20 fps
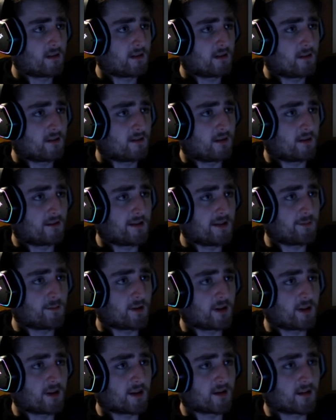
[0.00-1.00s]
The Demon
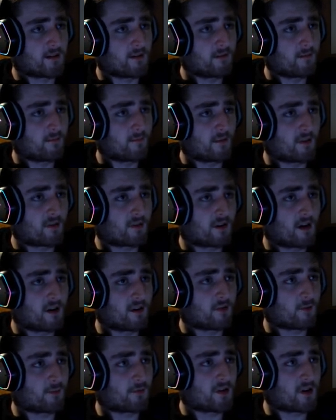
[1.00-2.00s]
King disguised
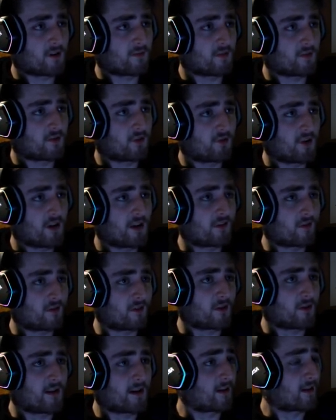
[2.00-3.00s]
himself as the
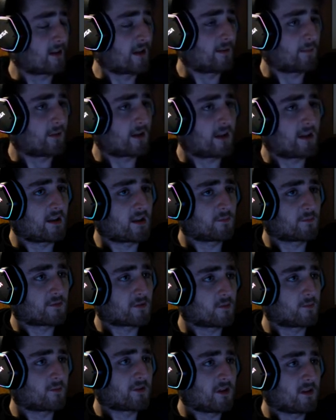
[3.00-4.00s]
Chancellor and claimed the kingdom for
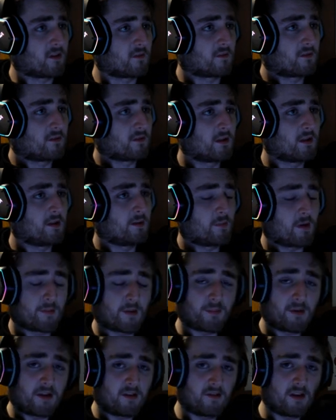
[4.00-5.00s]
himself by my
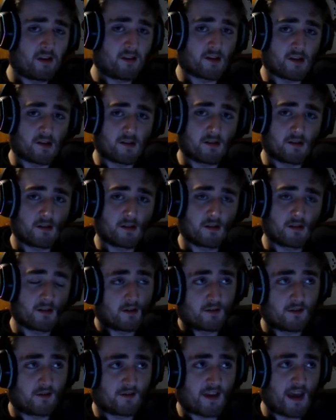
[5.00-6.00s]
playing Zelda,
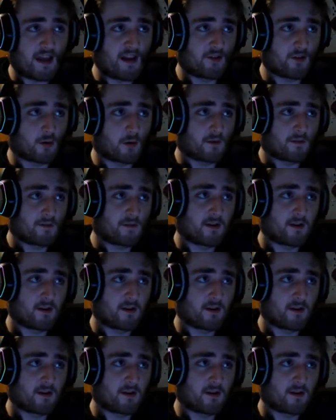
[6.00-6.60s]
this Ganondorf.